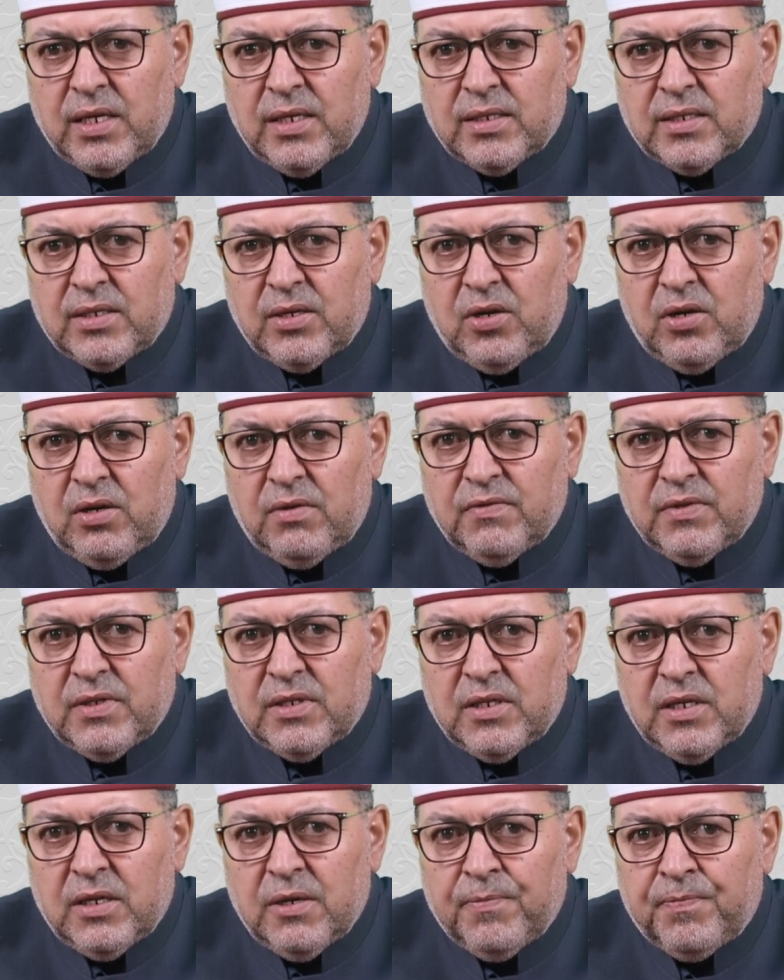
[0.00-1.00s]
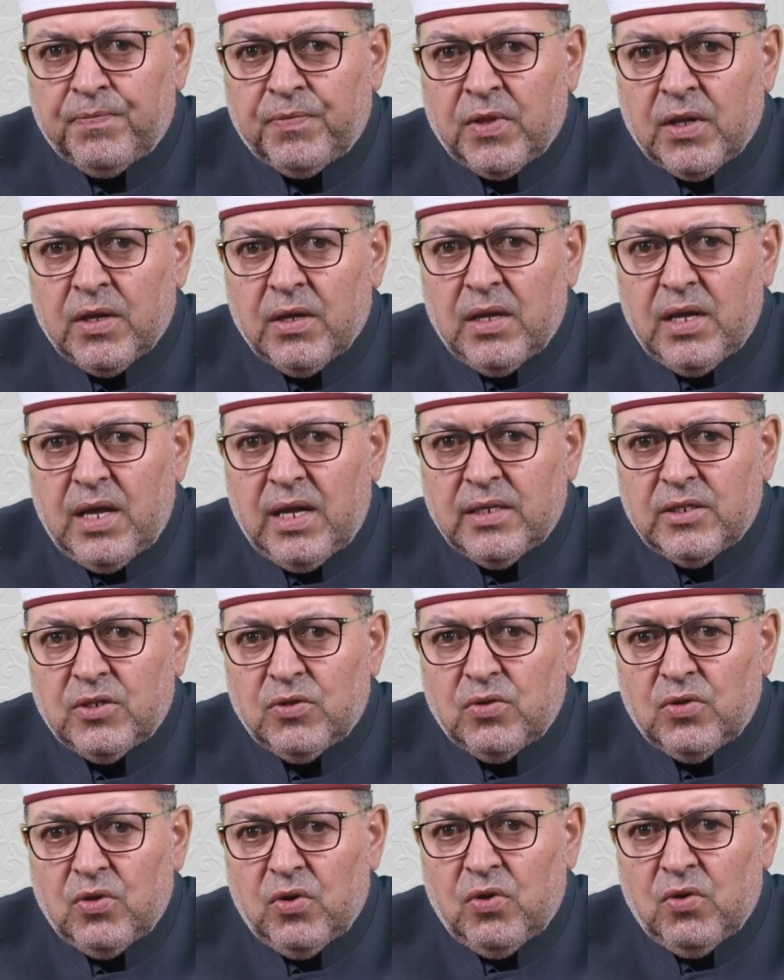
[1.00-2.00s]
serves, as
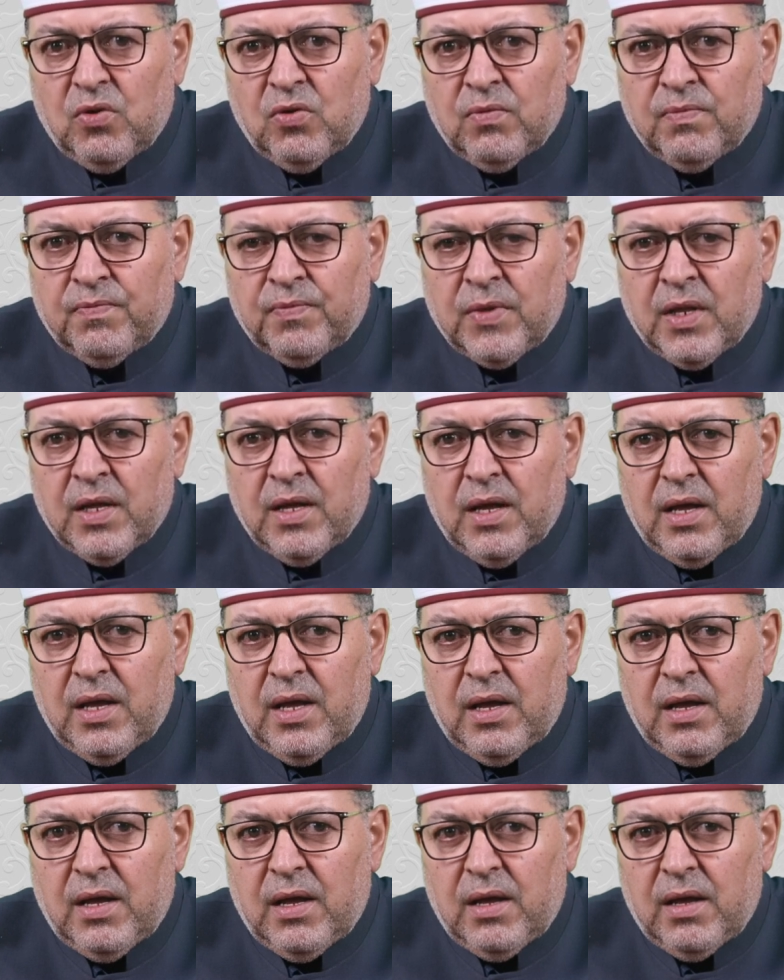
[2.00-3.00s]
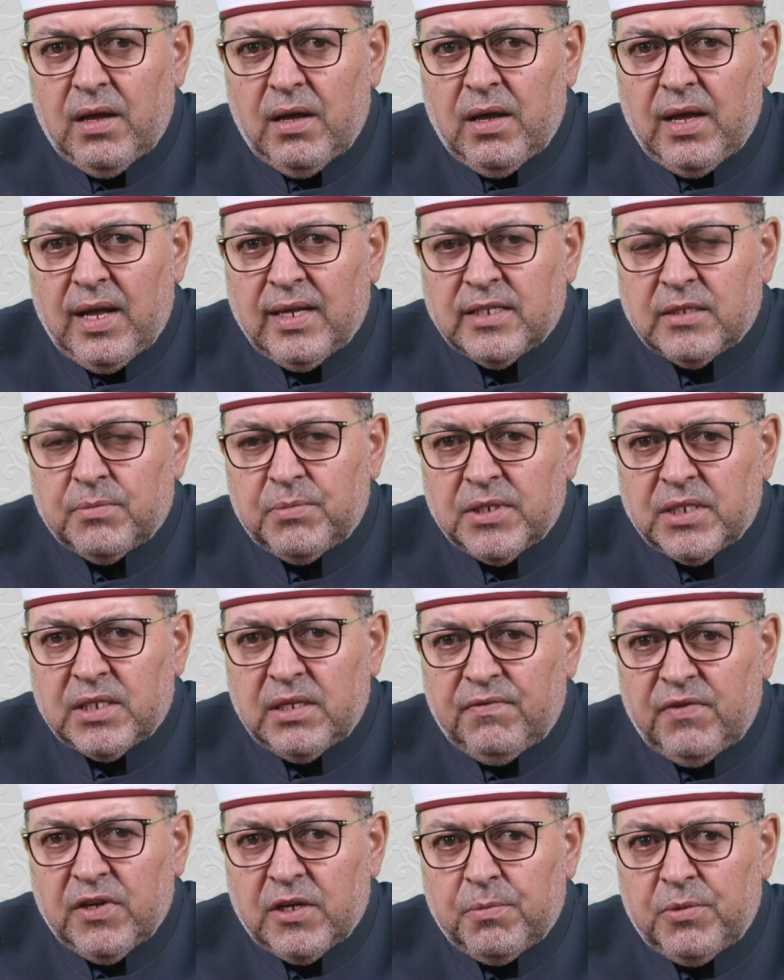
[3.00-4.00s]
you know, a
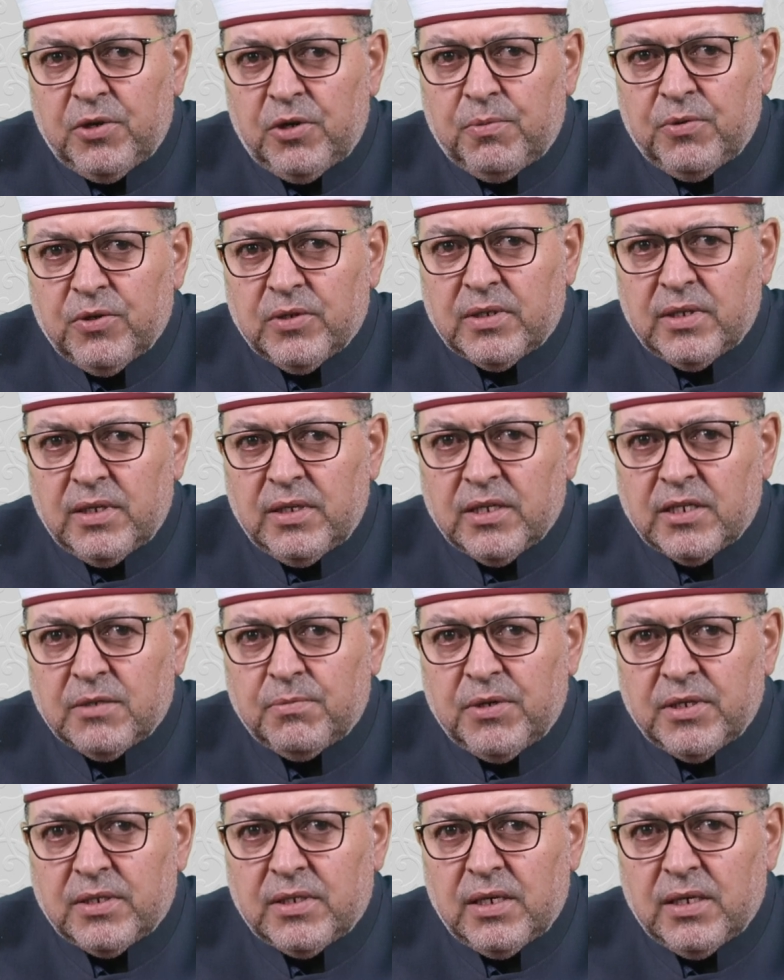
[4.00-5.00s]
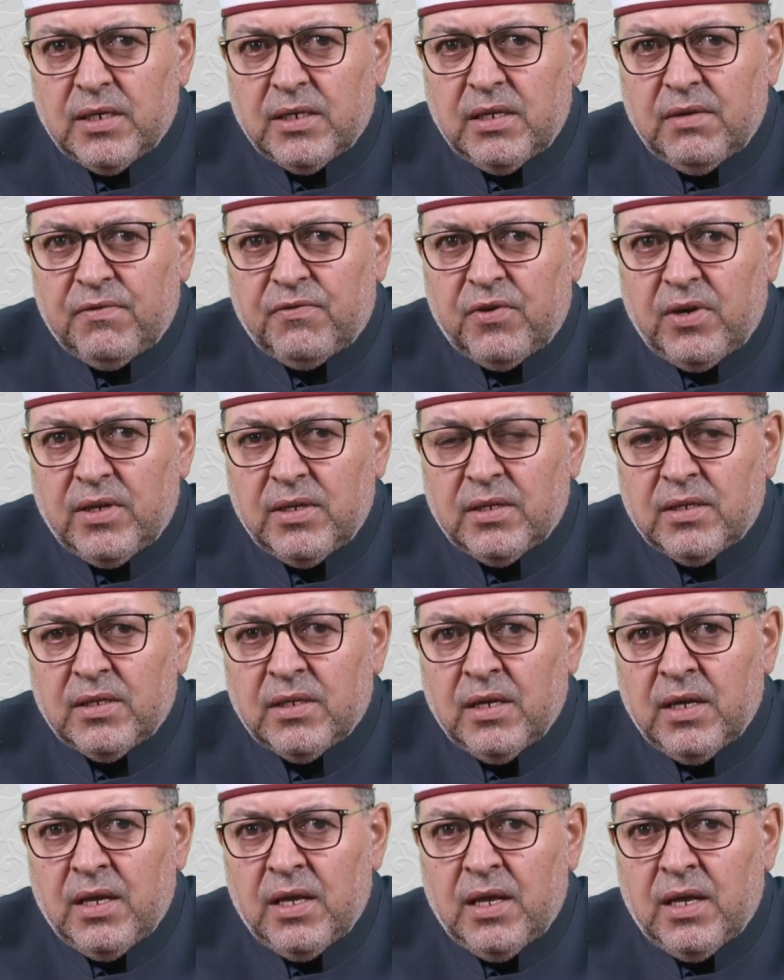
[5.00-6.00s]
specific purpose in expressing different
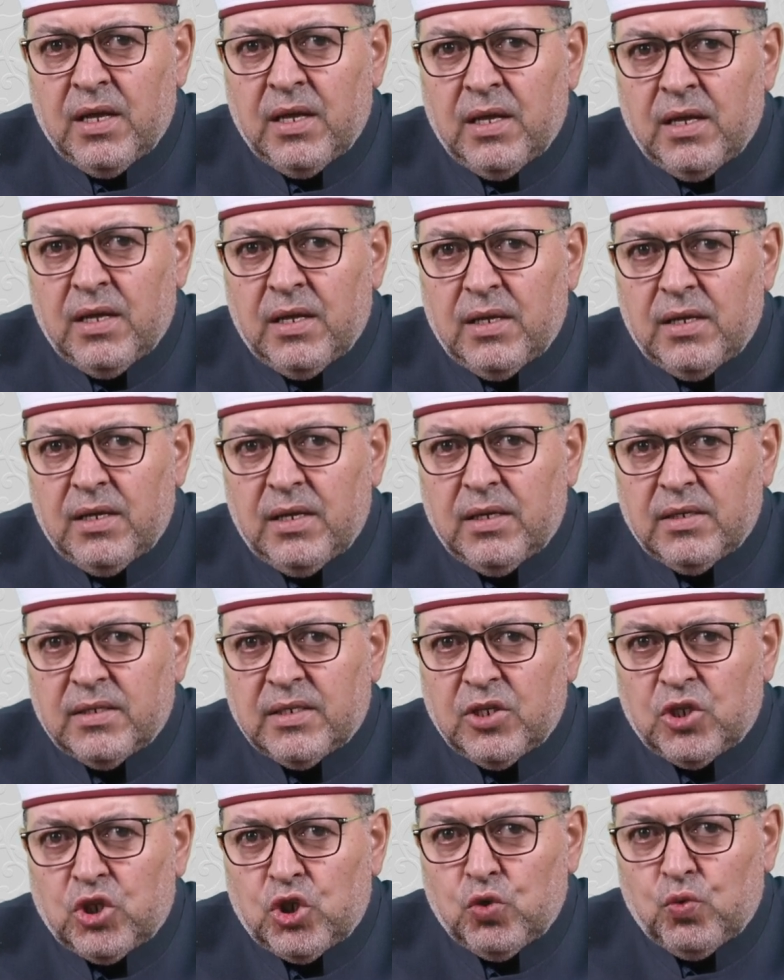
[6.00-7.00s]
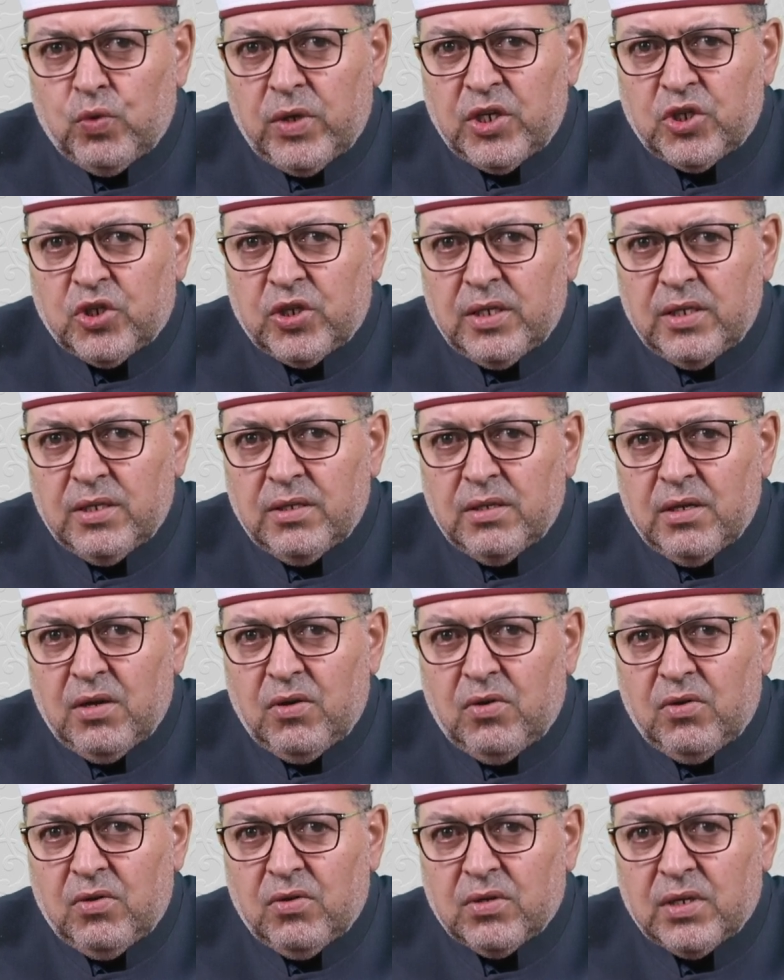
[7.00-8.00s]
situation,
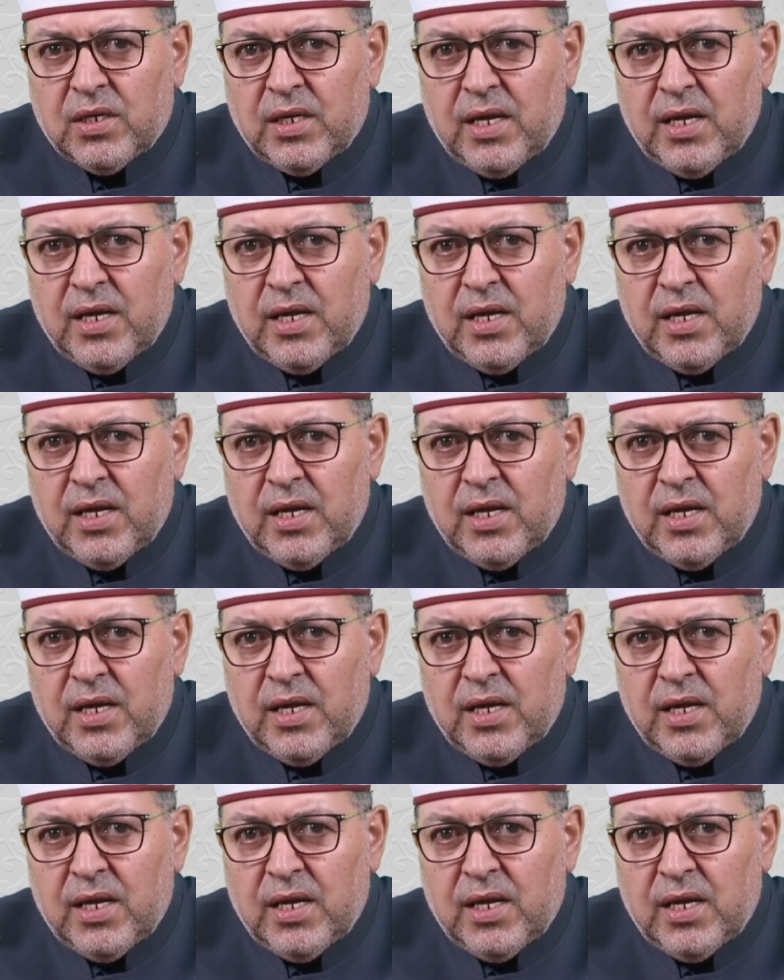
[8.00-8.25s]
or